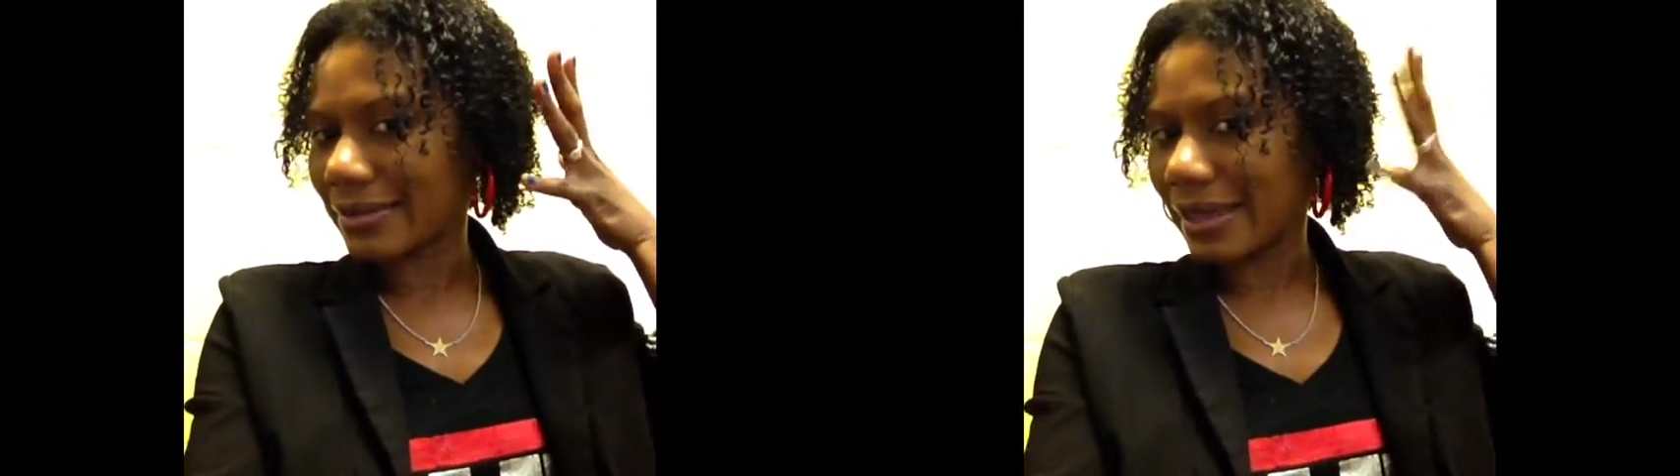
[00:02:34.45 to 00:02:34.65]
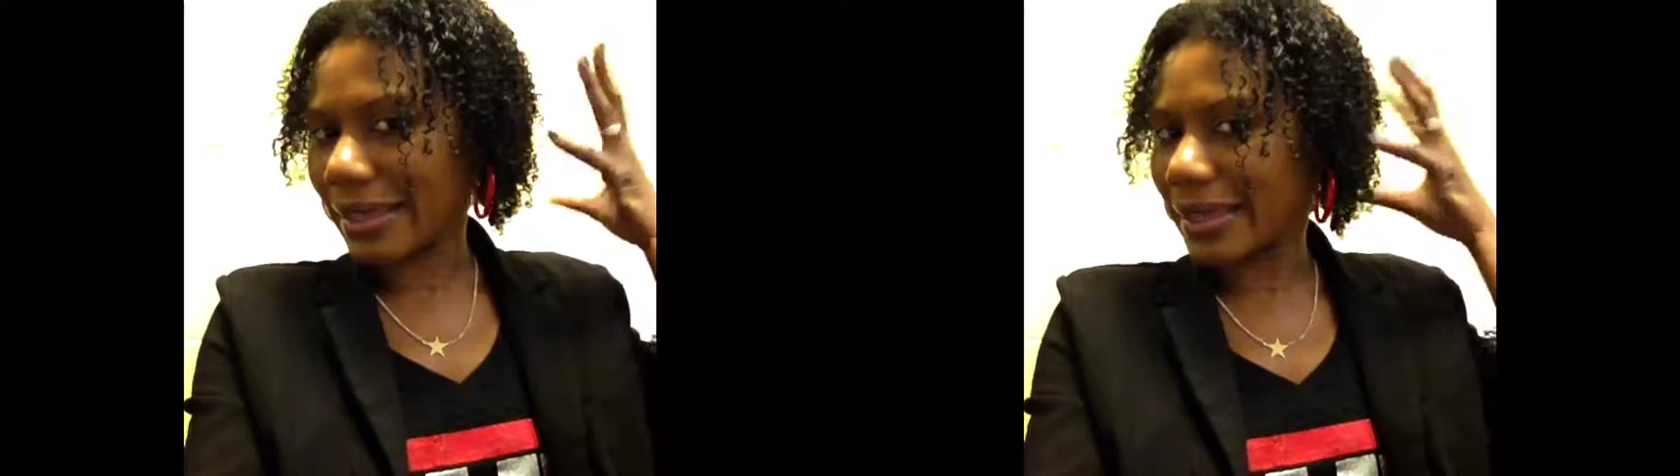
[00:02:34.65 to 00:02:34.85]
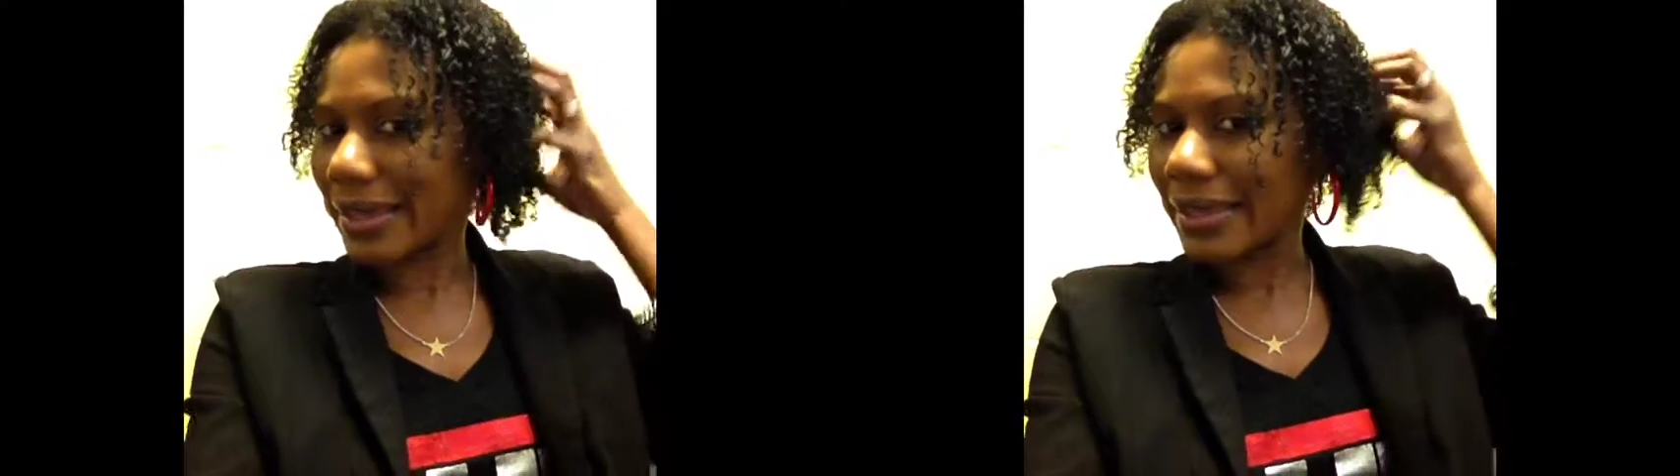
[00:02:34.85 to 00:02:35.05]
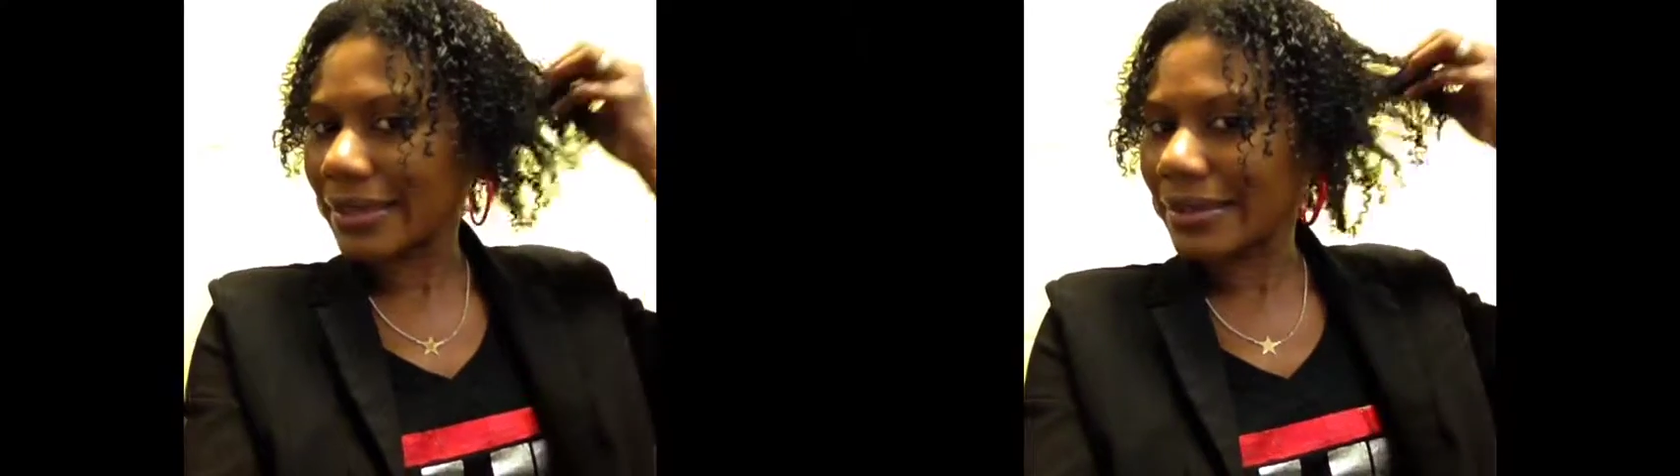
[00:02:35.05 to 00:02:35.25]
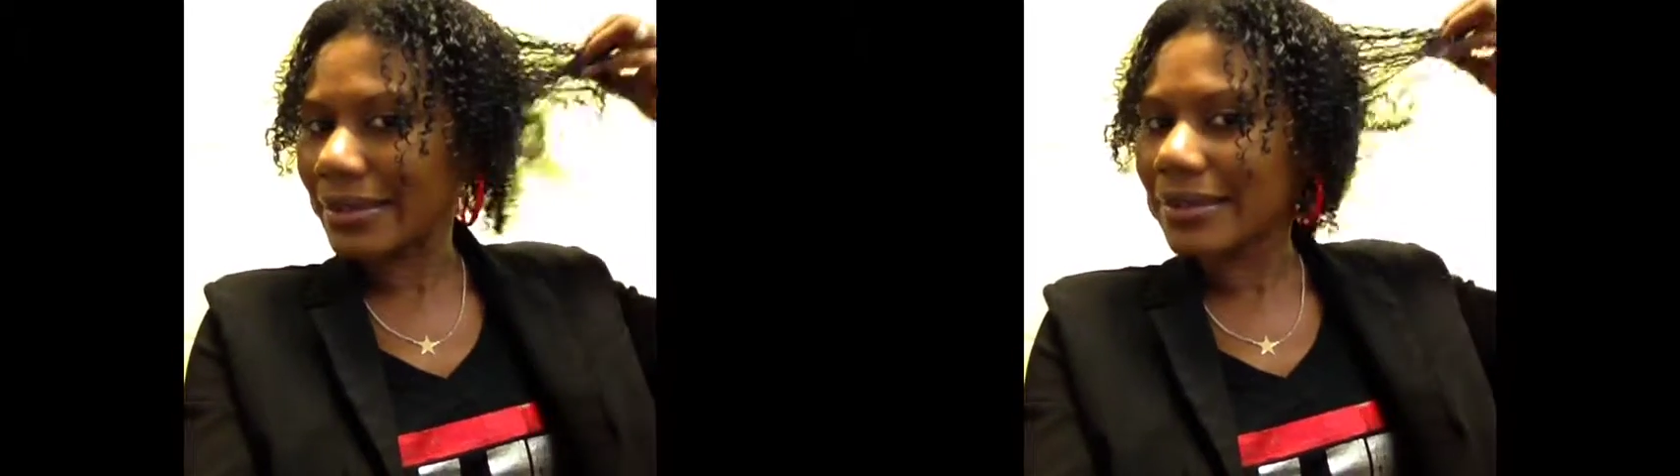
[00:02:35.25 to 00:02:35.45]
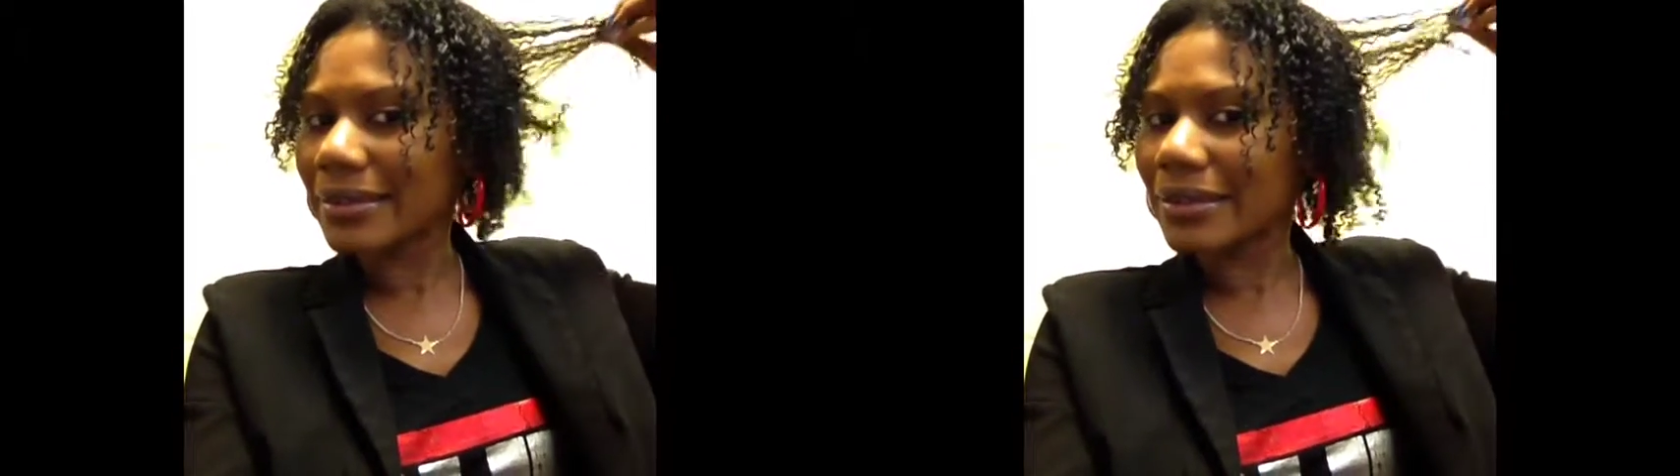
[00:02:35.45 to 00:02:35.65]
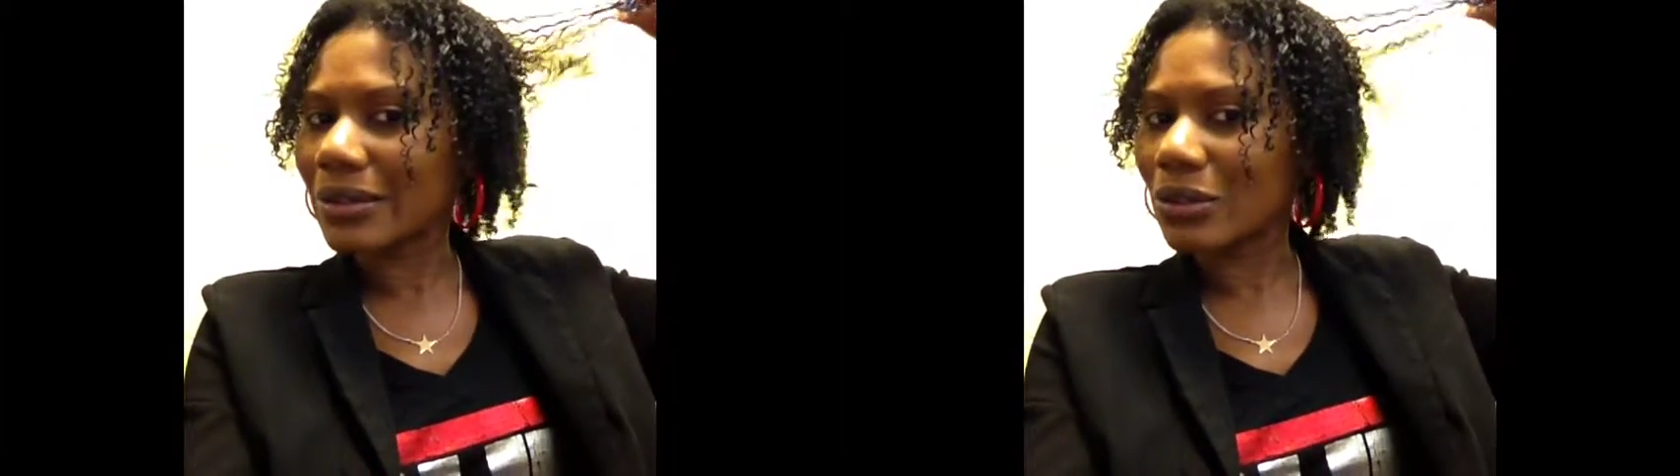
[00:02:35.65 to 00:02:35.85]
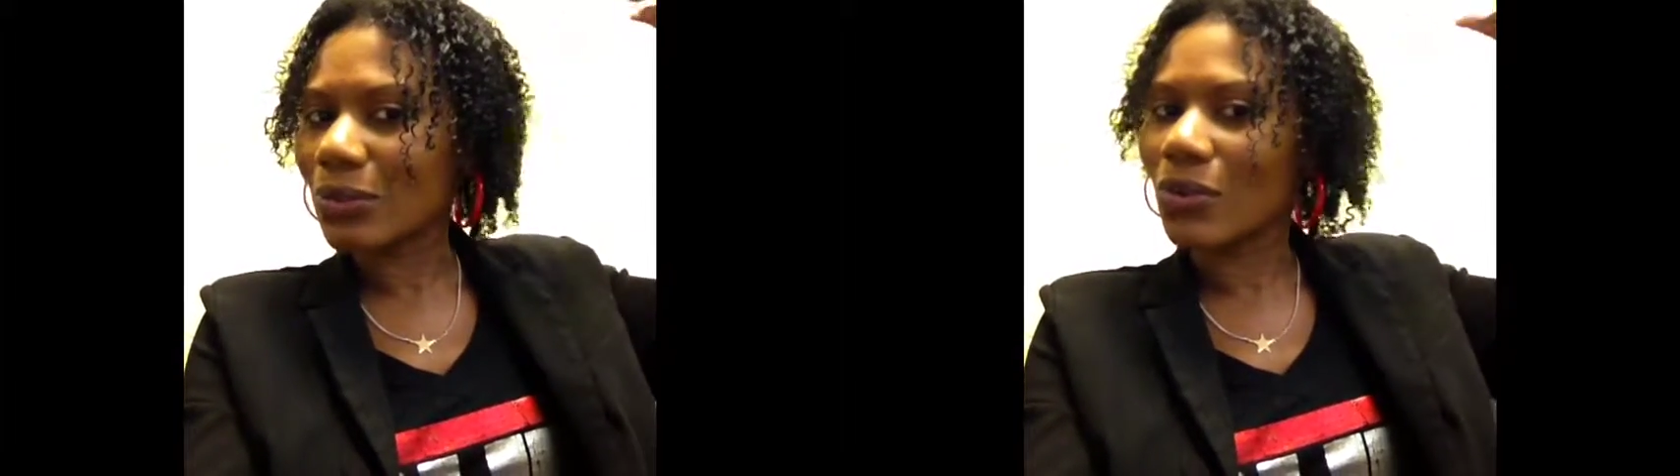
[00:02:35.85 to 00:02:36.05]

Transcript: Like I like a little